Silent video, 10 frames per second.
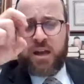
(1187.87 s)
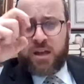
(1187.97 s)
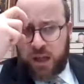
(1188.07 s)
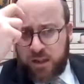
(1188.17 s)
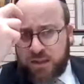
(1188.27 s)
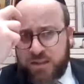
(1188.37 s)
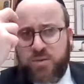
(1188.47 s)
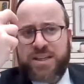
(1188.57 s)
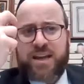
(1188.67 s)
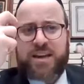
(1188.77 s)
Golos
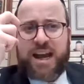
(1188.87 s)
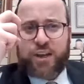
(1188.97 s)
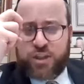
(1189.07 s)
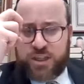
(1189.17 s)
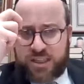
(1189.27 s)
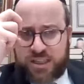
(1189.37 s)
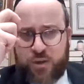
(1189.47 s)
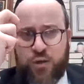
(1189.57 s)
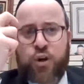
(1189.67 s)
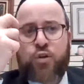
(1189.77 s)
was actually
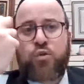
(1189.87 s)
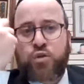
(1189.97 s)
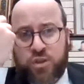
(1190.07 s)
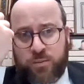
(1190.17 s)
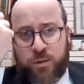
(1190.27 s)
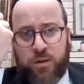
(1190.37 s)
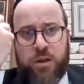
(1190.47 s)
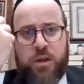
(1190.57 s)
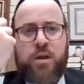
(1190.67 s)
considered a crucible